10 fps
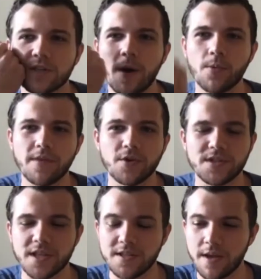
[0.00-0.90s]
about whenever you
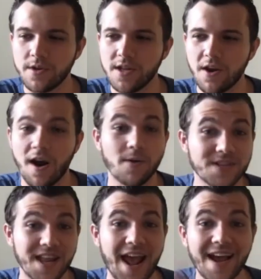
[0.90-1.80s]
said W D R, I was
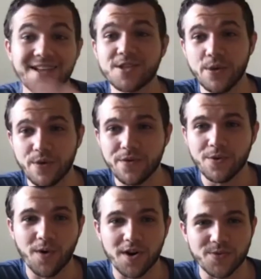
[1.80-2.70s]
going to ask you if
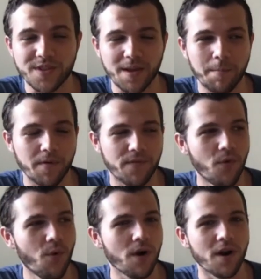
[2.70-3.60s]
you'd worked with them
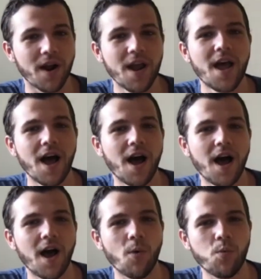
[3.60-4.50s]
before,
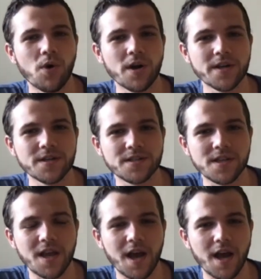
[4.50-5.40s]
uh, was,
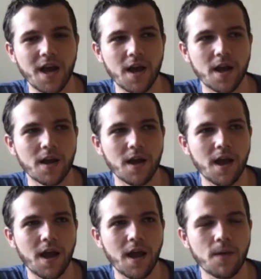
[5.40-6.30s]
uh,
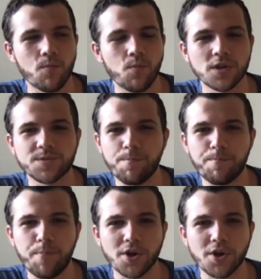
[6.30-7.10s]
was Paul